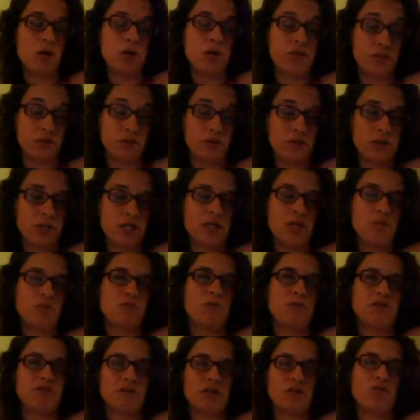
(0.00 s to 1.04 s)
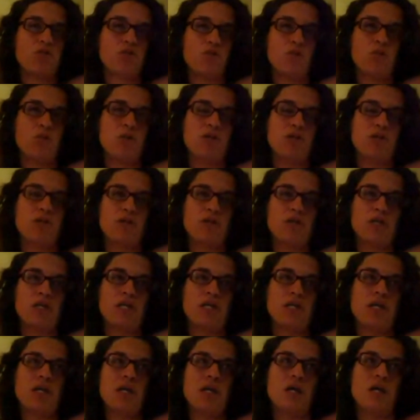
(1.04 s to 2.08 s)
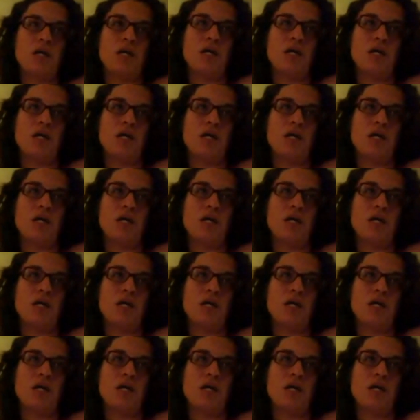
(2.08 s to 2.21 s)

1:30, it was my schedule for 1:30.